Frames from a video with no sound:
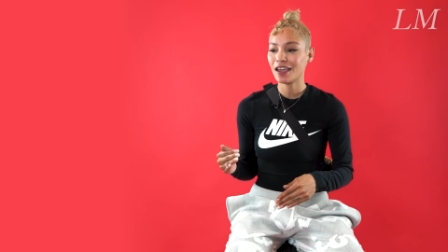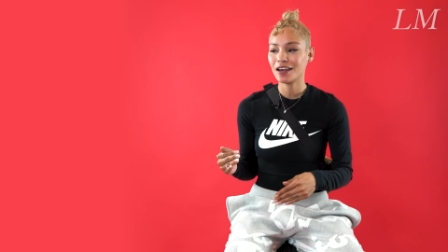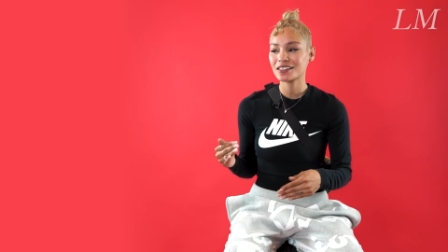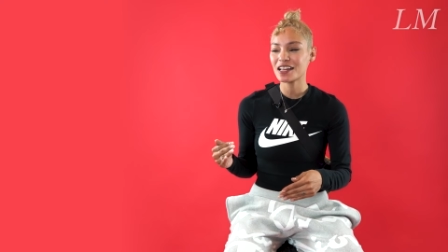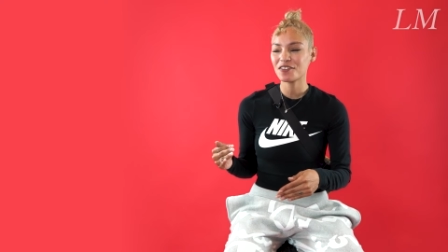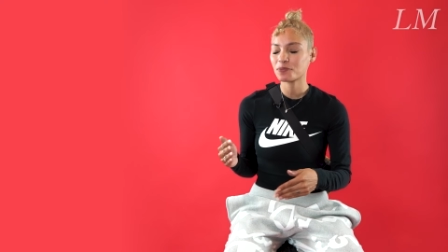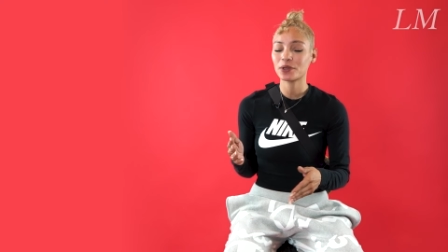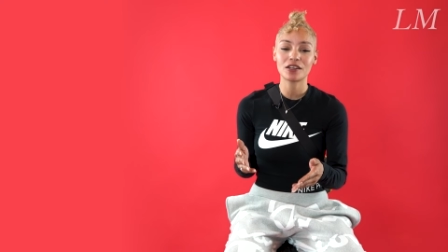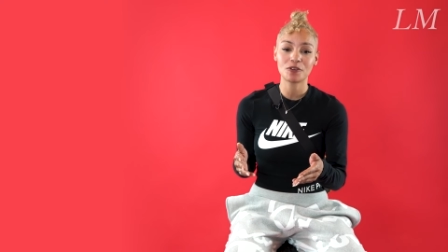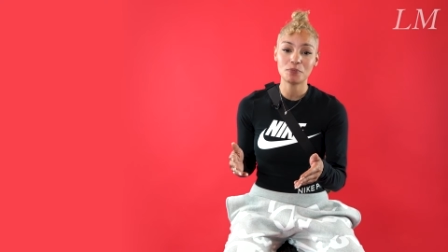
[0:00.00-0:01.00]
and it's not even
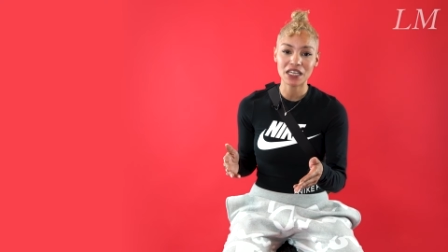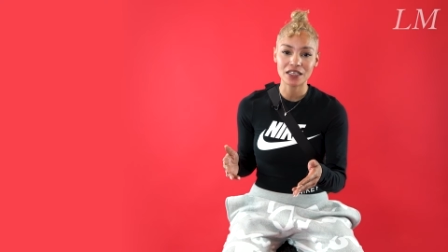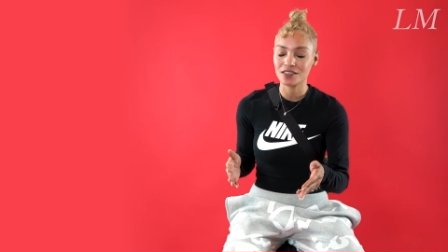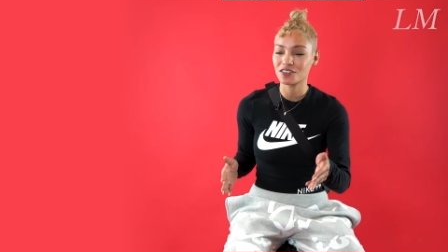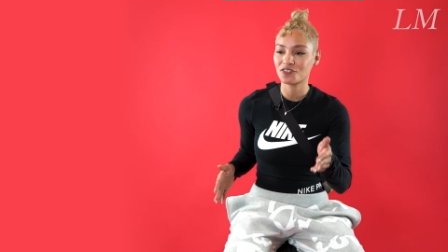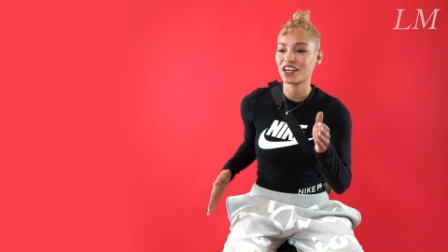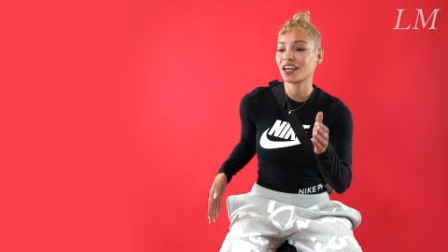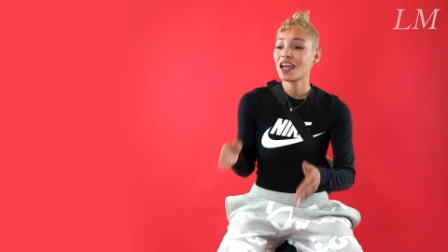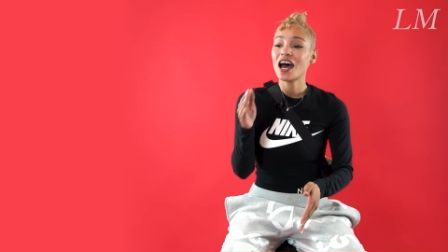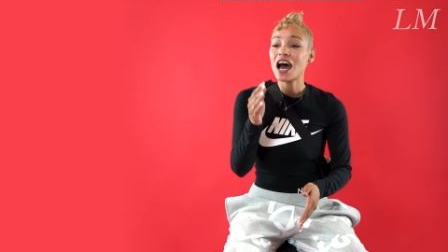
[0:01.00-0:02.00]
we didn't even meet this is funny